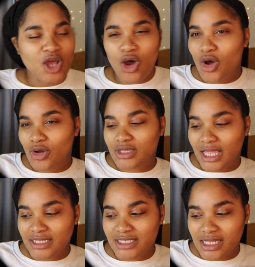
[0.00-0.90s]
called
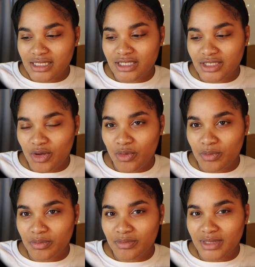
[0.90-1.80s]
like
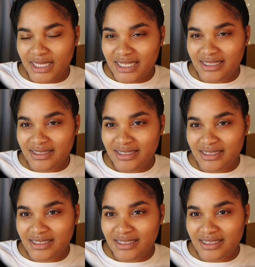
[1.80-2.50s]
telescope lens,